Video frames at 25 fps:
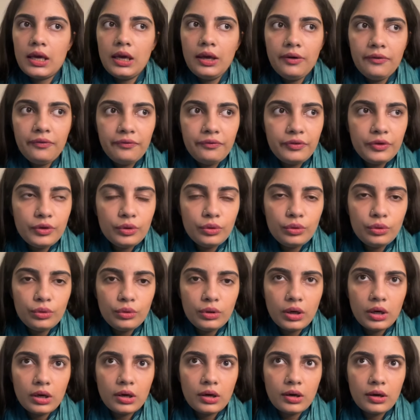if you
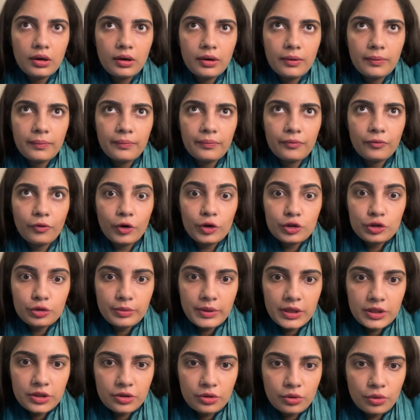want
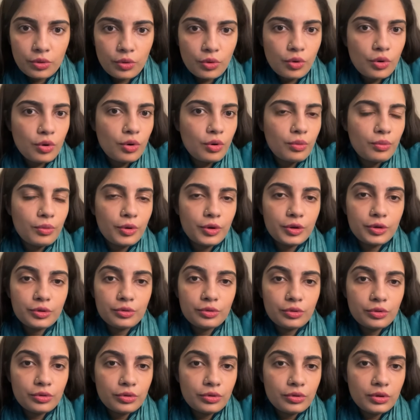to make your home or,
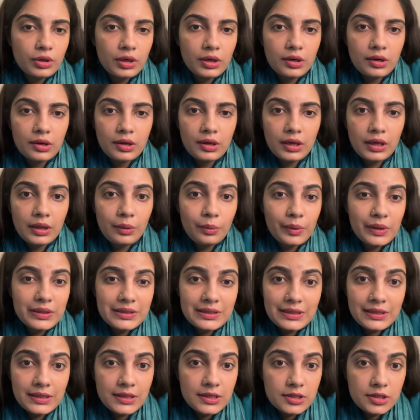you know,
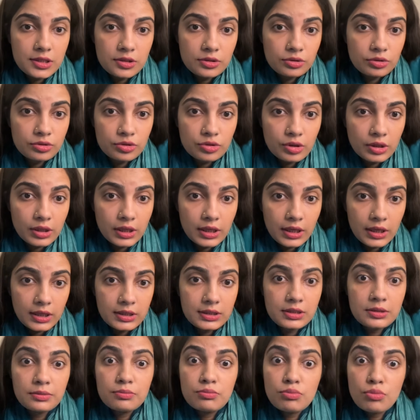invest energies on your
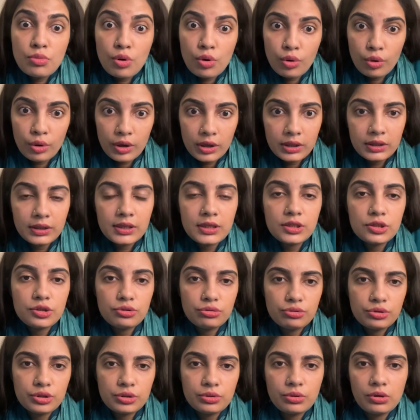kids more than
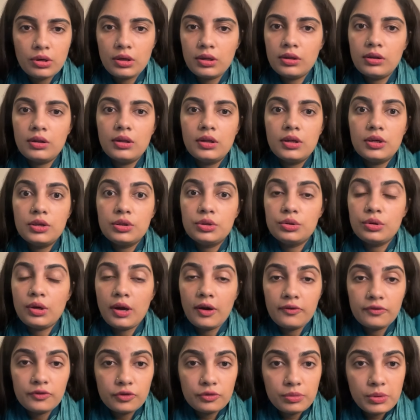usual, you
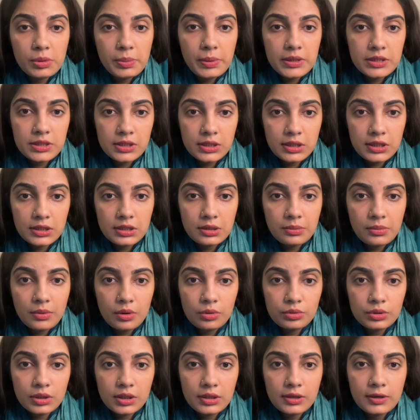have to be passionate
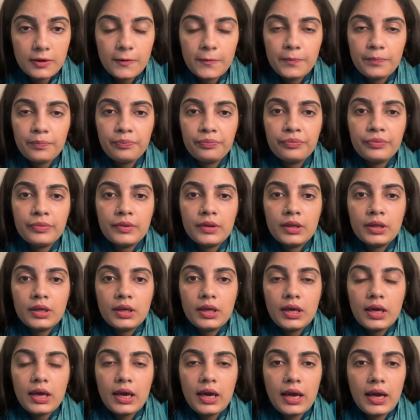about it.
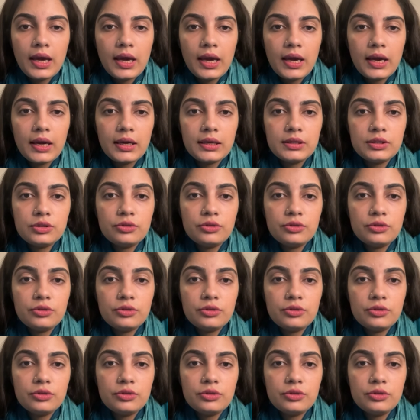And